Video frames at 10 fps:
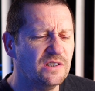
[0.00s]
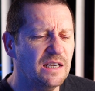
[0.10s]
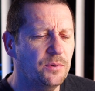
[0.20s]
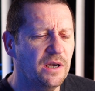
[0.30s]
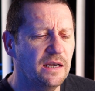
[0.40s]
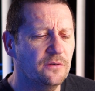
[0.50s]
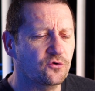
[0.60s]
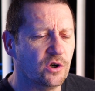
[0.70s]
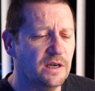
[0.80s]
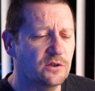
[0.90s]
IPA I've
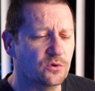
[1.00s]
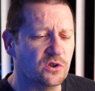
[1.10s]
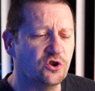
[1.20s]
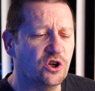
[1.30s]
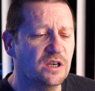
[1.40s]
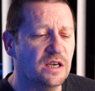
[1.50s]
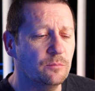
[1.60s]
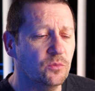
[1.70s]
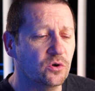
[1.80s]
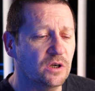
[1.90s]
tried was a Cheeky
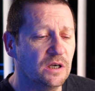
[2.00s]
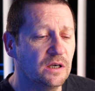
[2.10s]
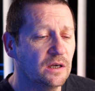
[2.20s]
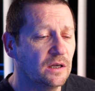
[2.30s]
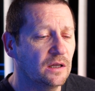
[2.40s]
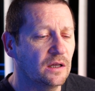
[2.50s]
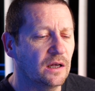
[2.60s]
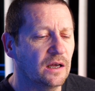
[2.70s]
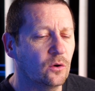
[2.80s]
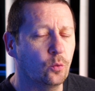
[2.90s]
Monkey
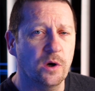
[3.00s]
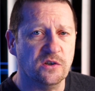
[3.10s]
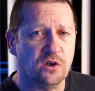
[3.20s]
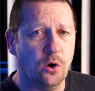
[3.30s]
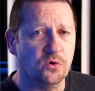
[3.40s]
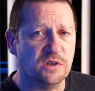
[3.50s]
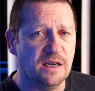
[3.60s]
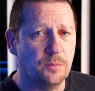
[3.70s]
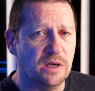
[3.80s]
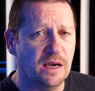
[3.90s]
West Coast
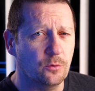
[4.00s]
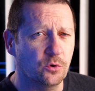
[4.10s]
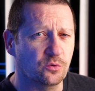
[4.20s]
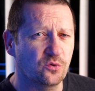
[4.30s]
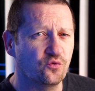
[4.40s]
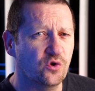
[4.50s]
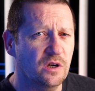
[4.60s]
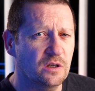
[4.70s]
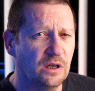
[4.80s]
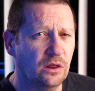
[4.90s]
IPA, which was really